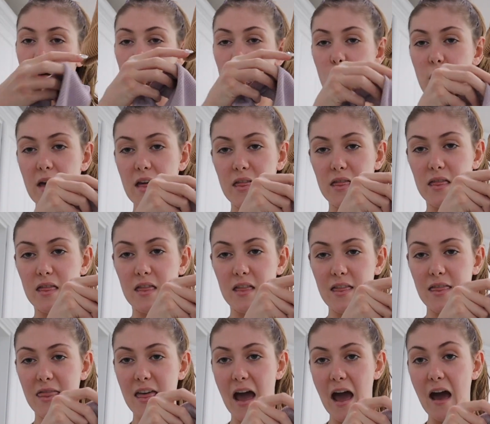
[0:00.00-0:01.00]

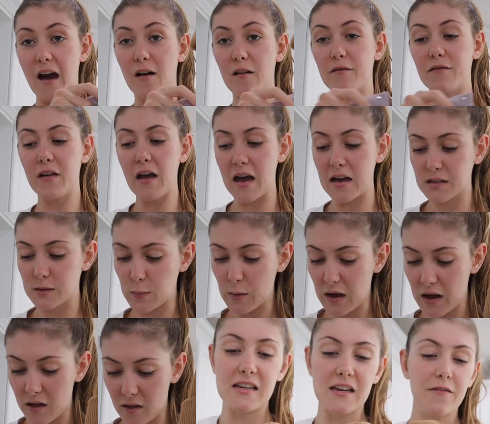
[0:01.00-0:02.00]
with that outfit as well.